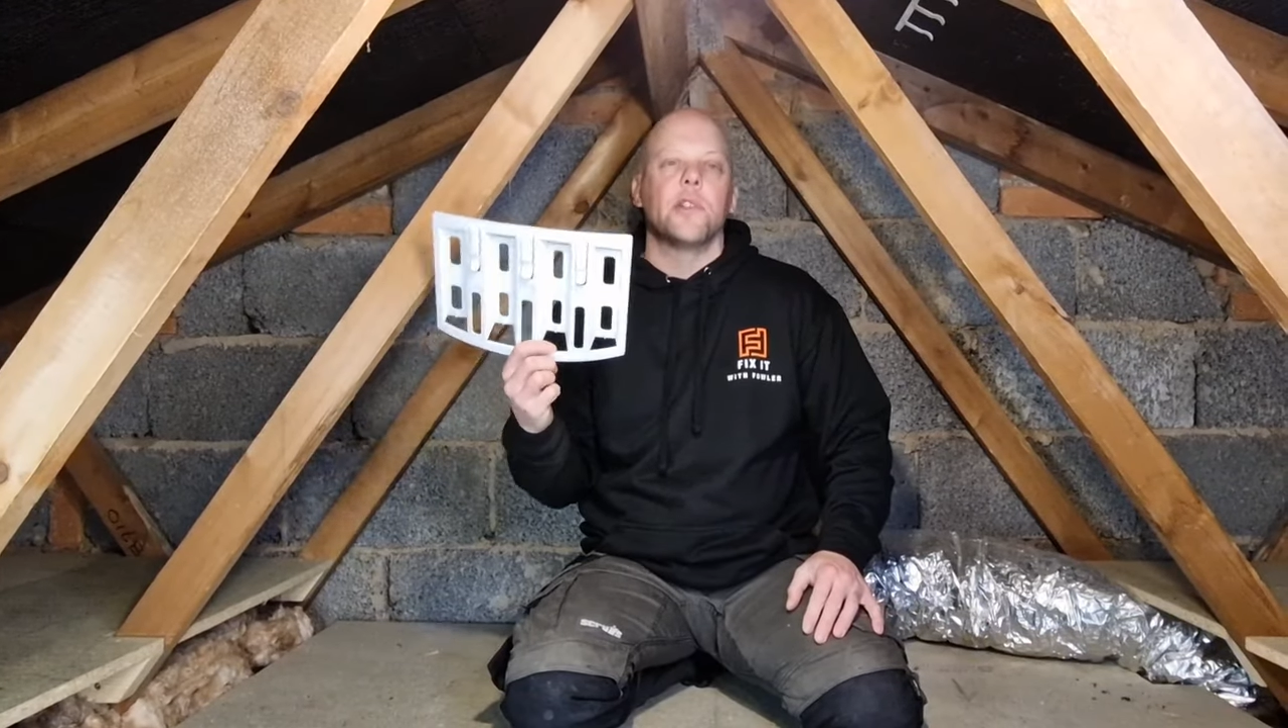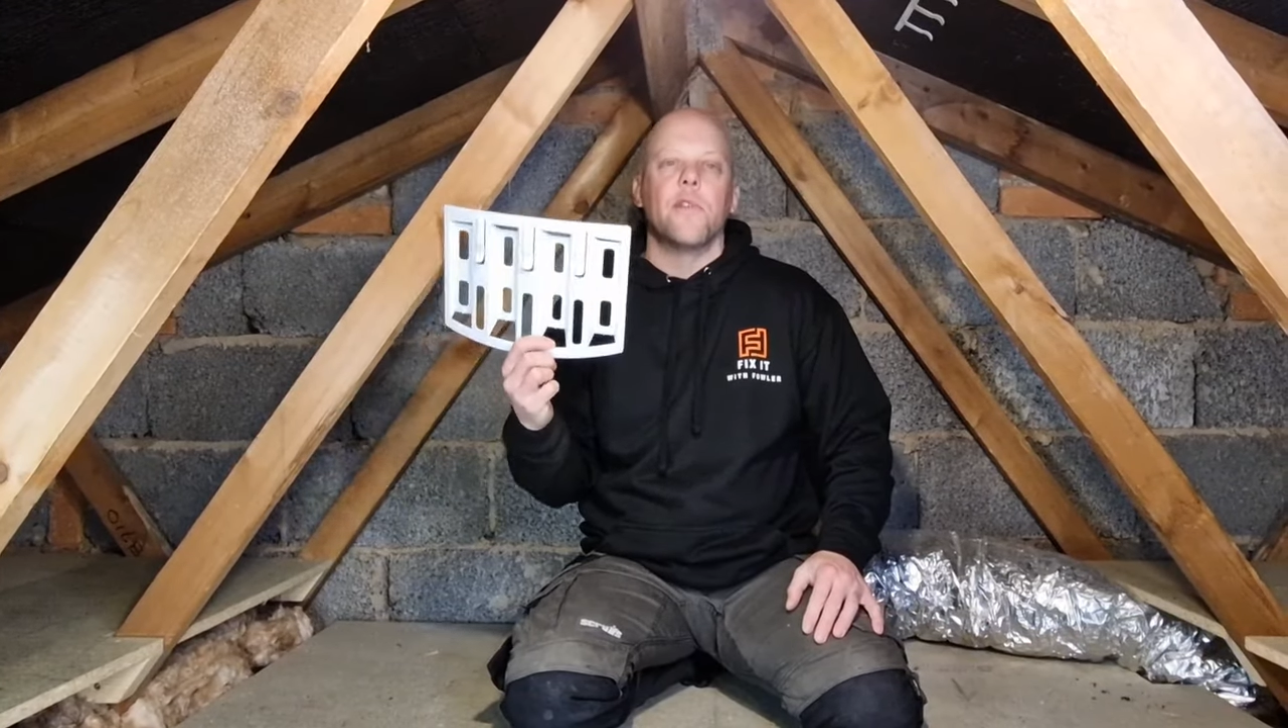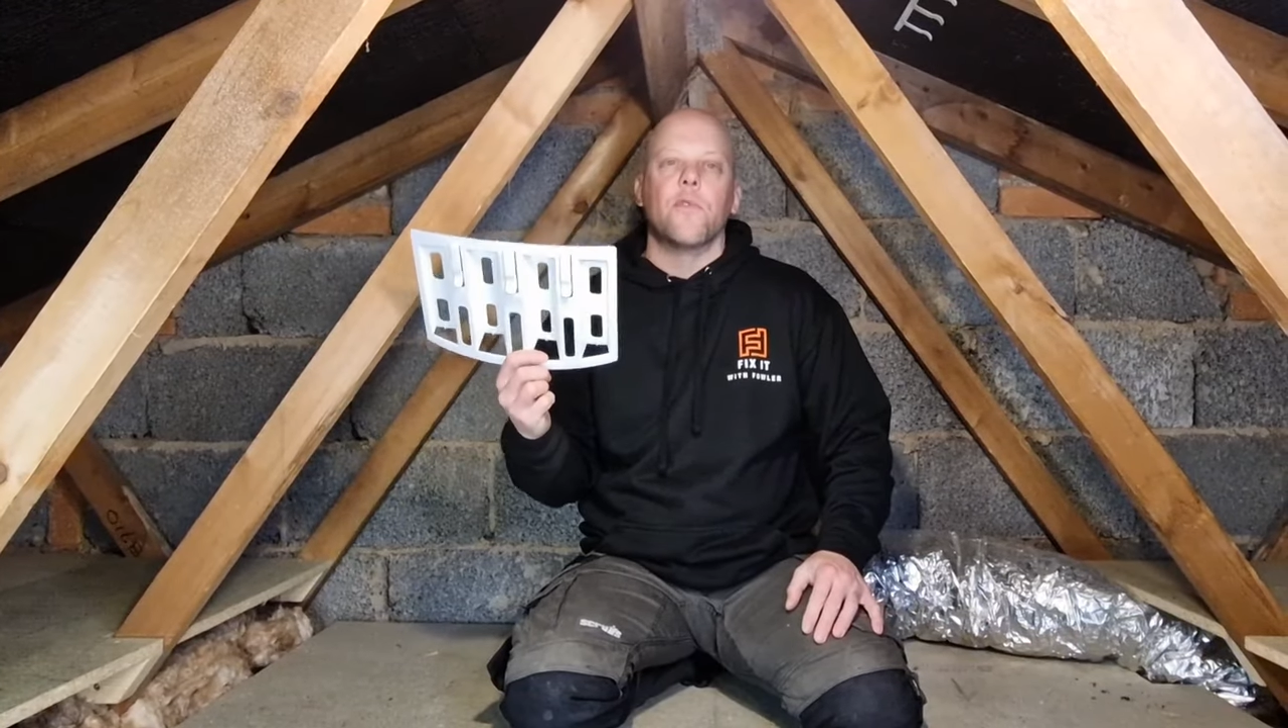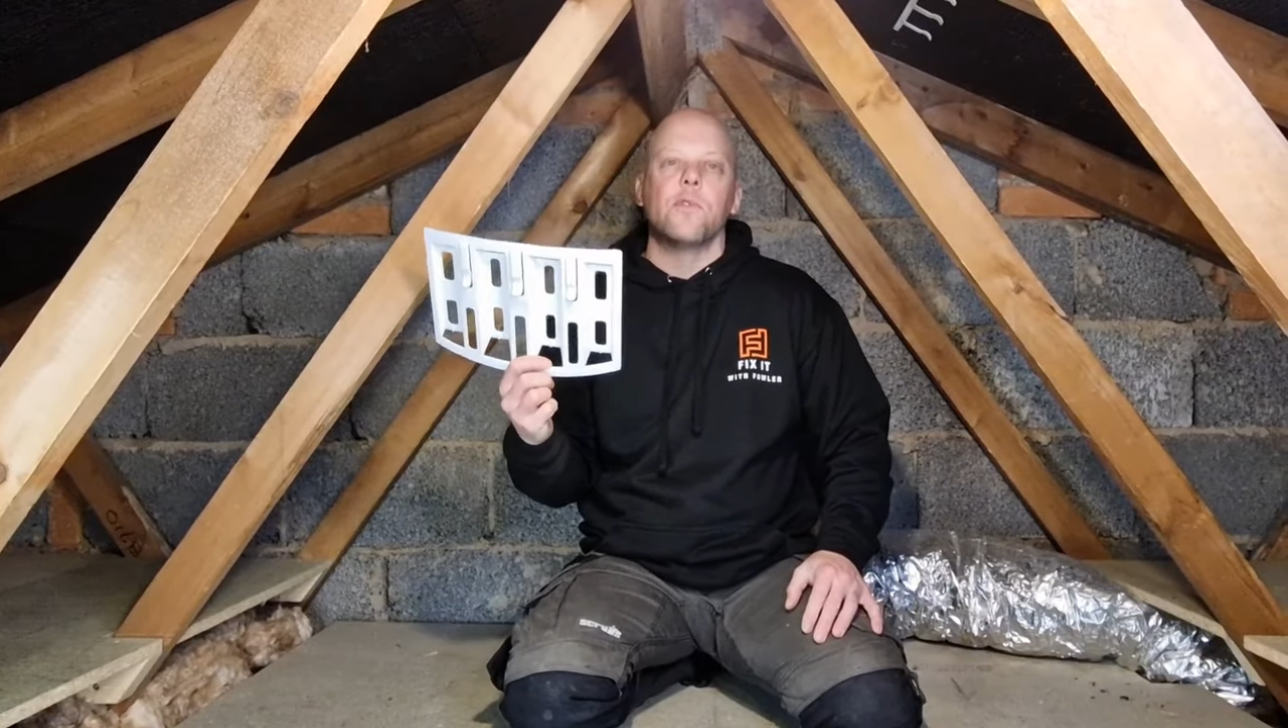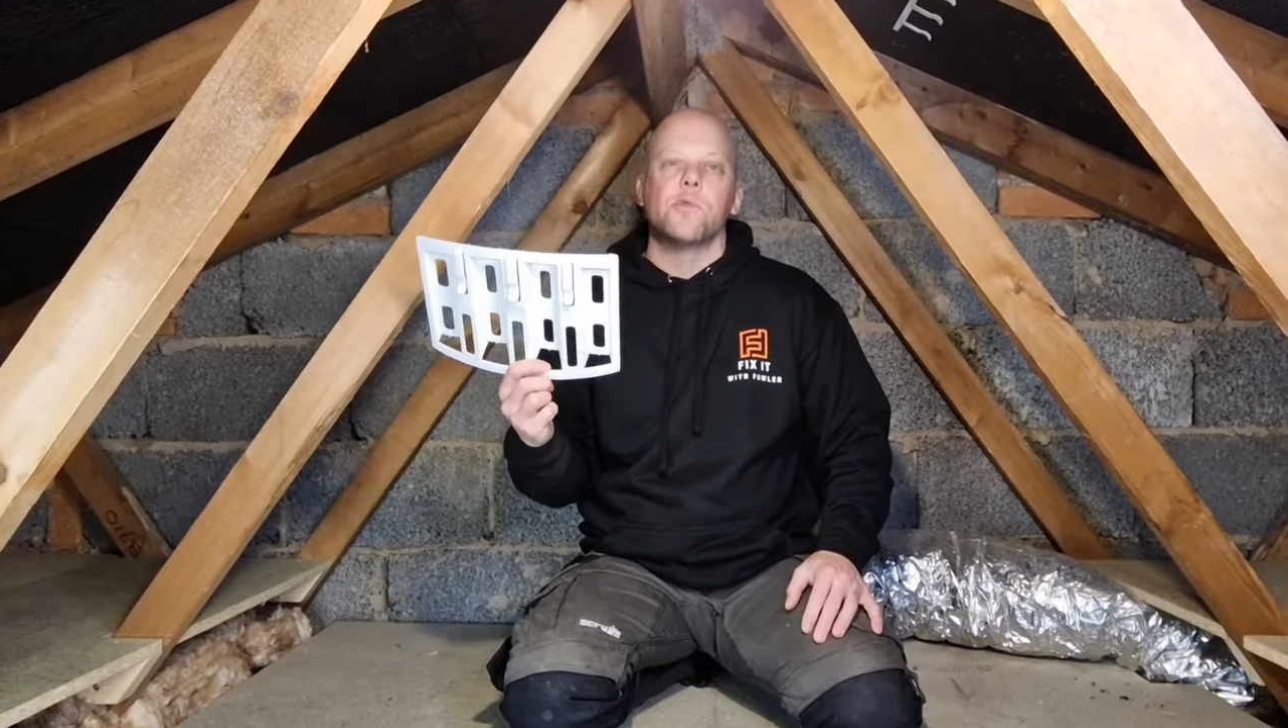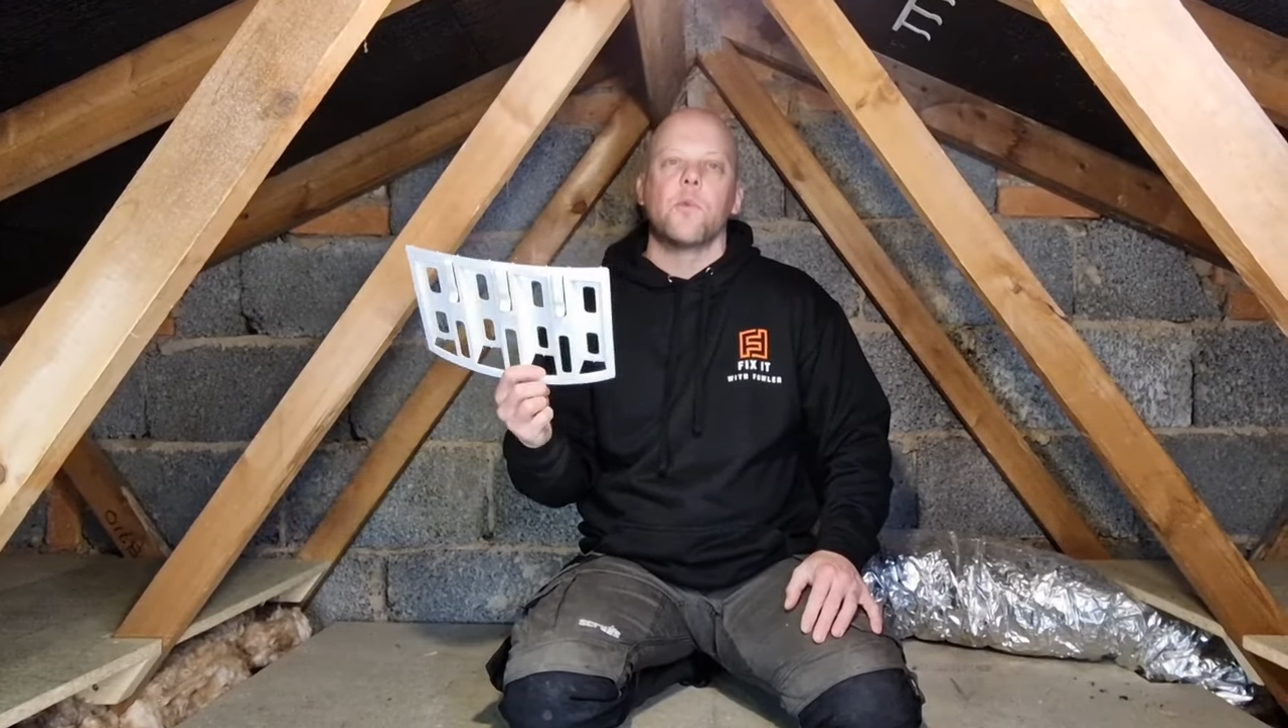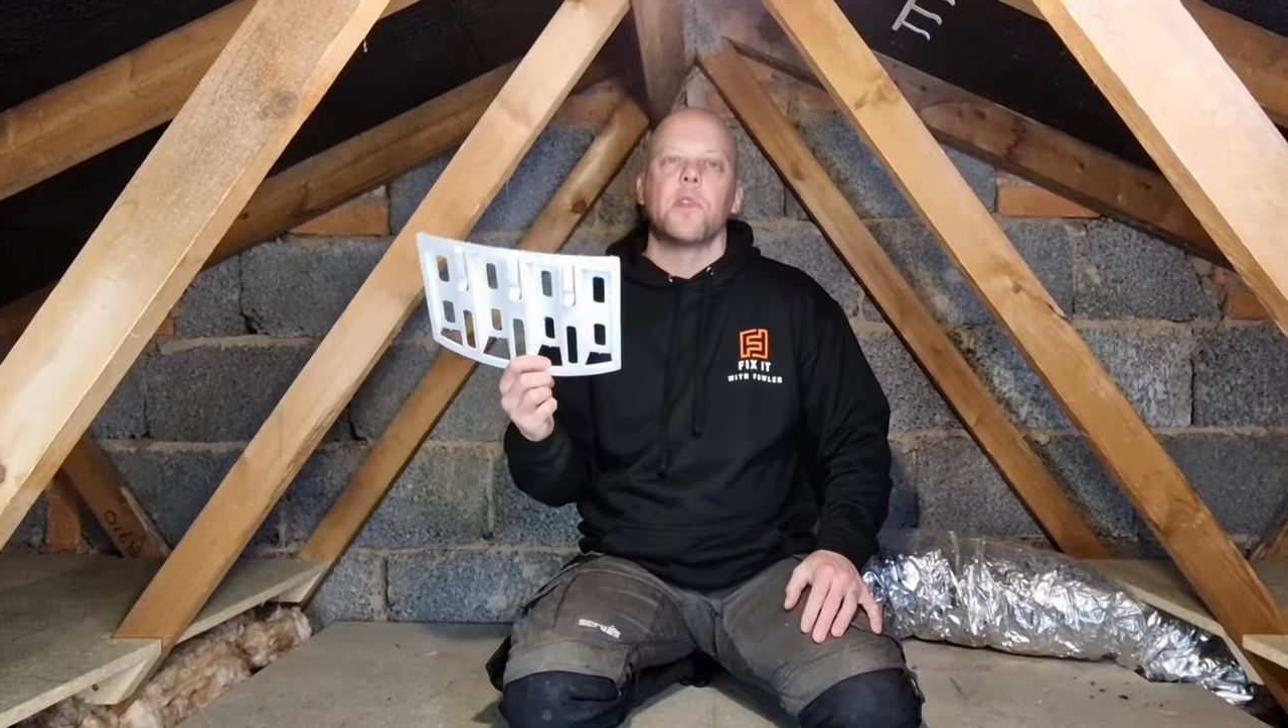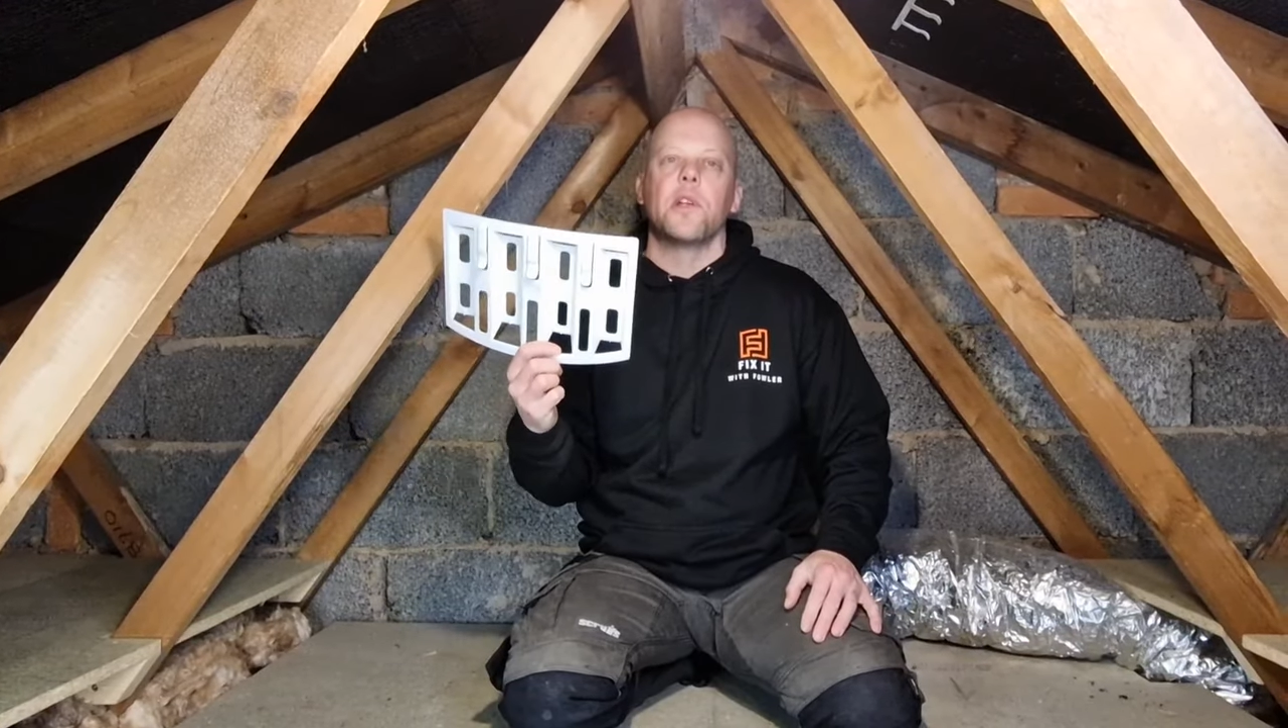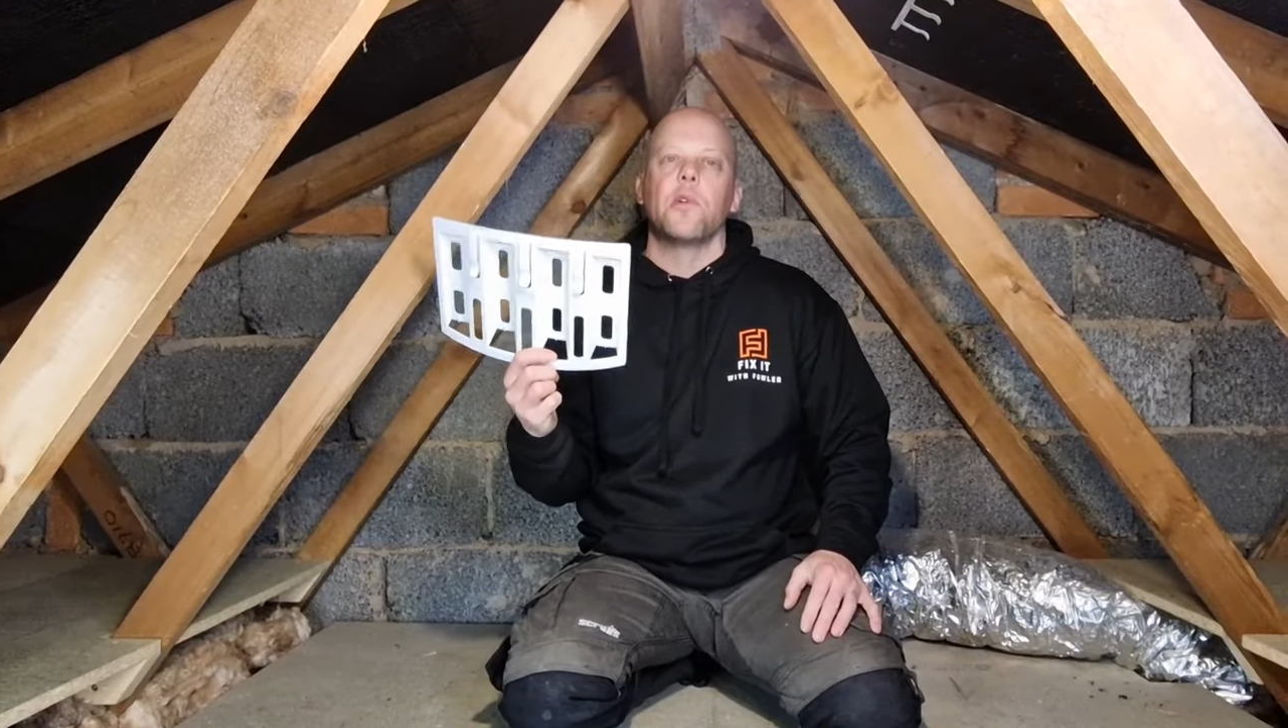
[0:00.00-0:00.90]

difference within